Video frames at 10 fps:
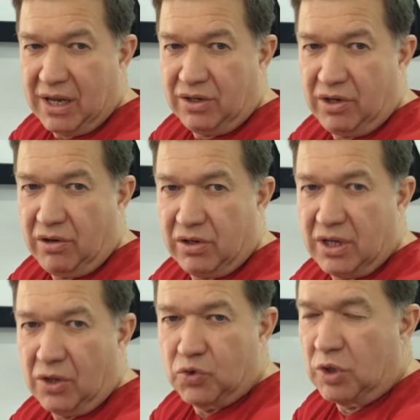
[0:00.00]
anterior
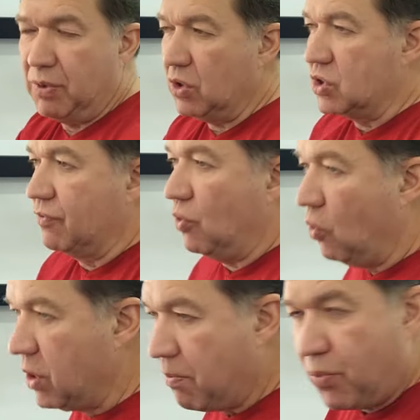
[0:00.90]
deltoid because of all the